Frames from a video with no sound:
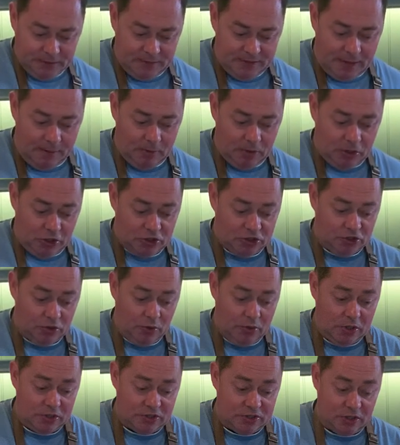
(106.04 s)
Then I'm going to show
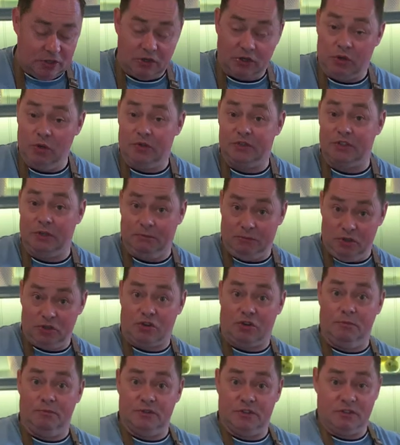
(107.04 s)
you just how to cook some
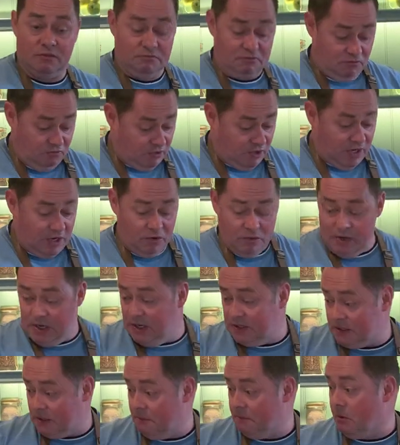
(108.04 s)
mushrooms. Really, really
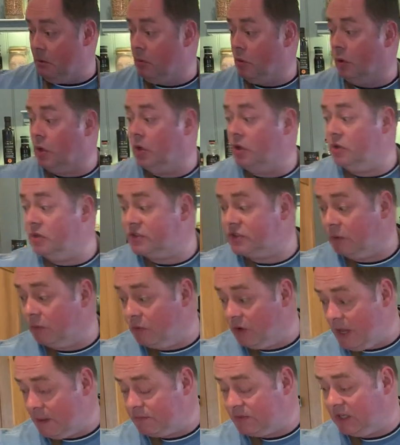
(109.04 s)
simple. We're going to use some
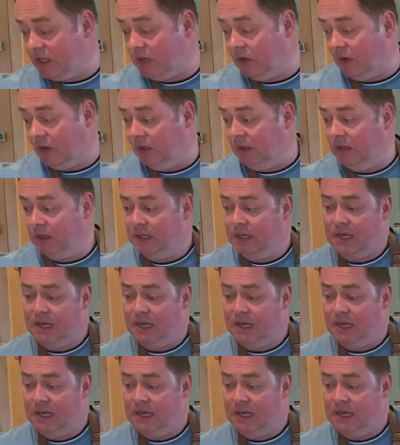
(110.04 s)
rapeseed oil.